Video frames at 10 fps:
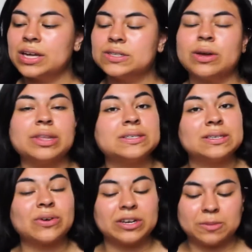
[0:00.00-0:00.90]
So this
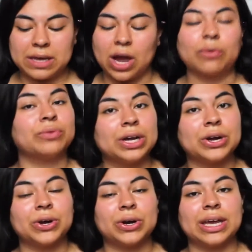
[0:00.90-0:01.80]
is going to be a
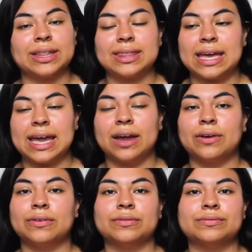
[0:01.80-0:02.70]
reoccurring thing
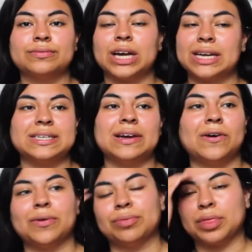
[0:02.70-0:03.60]

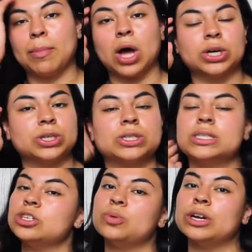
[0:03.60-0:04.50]
until the monitor
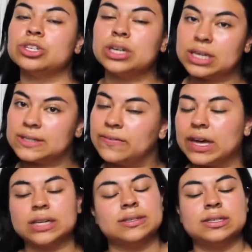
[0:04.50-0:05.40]
situation is
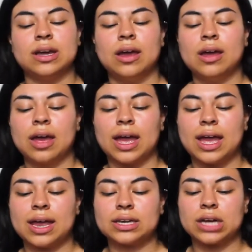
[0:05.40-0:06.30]
fixed.
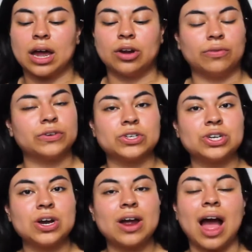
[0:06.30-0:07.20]
And I know for
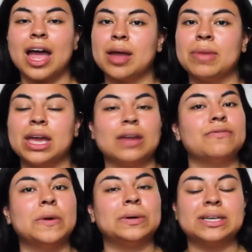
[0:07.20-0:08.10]
sure I am in
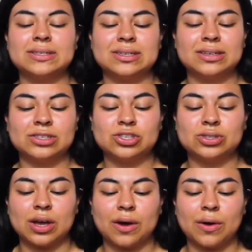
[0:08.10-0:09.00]
focus,
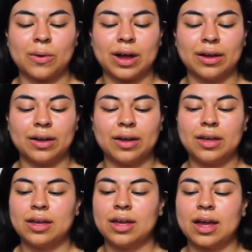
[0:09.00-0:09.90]
so
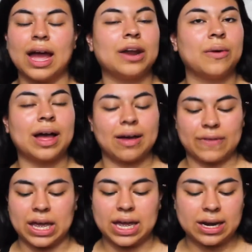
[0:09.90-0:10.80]
I don't
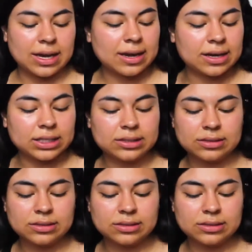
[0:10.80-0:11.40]
have any